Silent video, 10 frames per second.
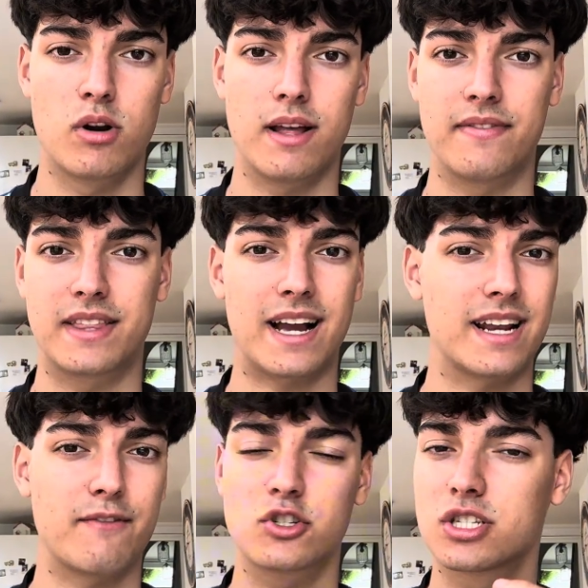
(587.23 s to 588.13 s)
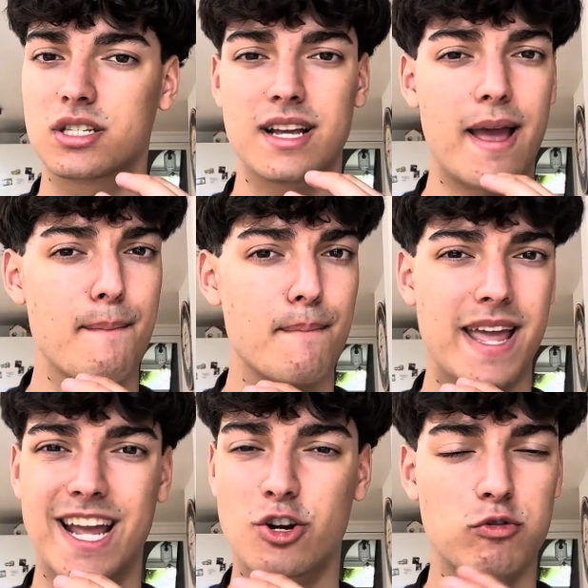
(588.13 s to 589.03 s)
and that could have just
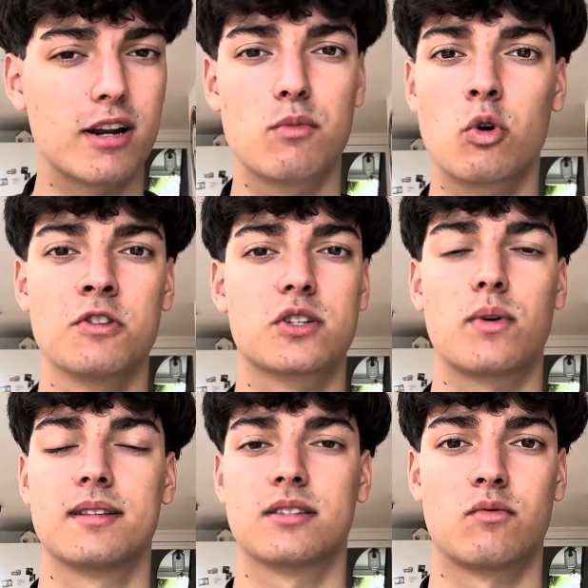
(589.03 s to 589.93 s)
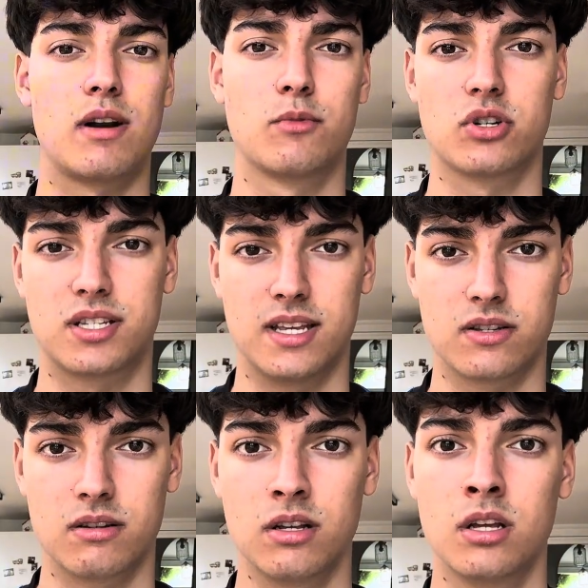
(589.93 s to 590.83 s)
incredible consequences on Real Madrid's season.